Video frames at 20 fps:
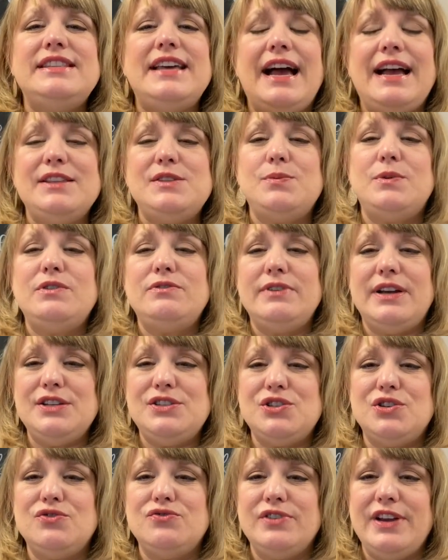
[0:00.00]
that's where
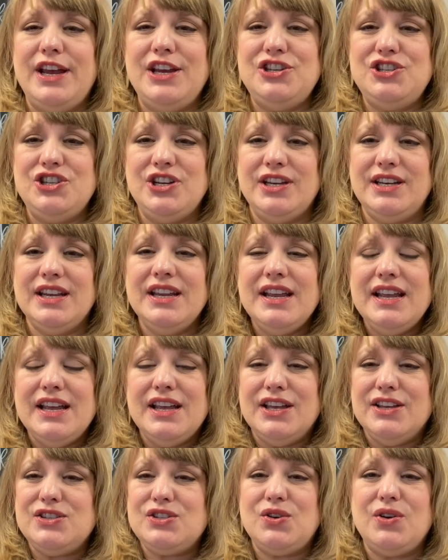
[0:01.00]
restoration
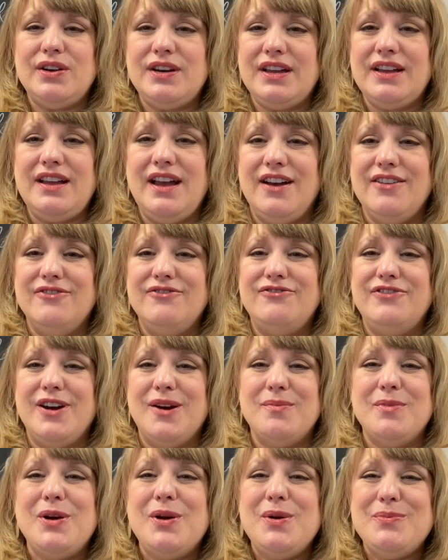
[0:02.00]
is going to come
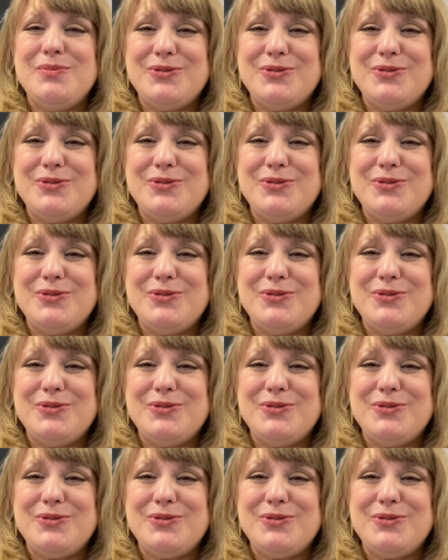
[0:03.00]
from.